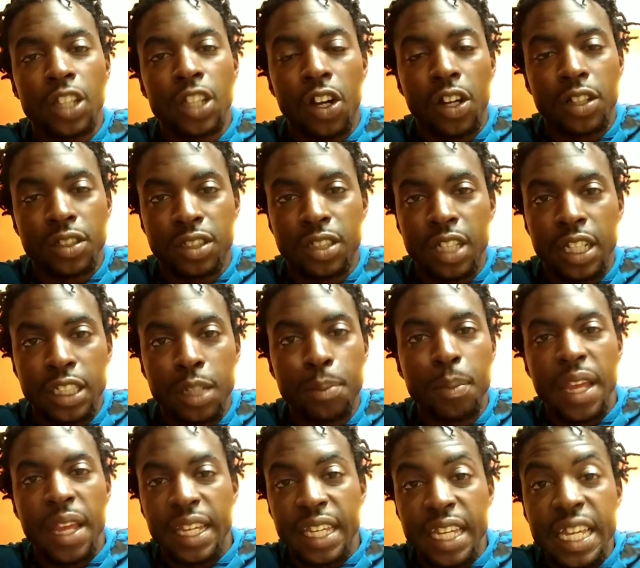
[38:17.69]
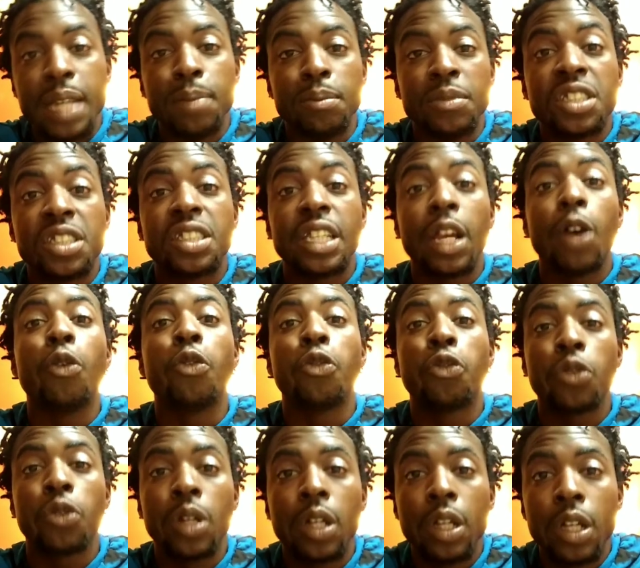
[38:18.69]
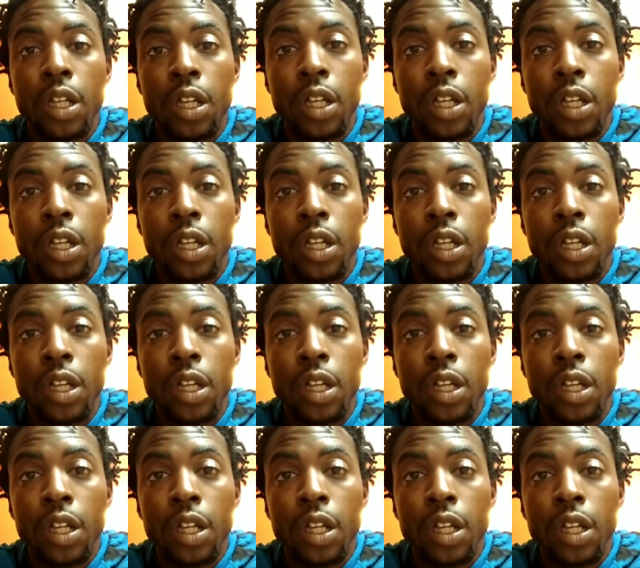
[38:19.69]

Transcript: Dawn said, to make himself.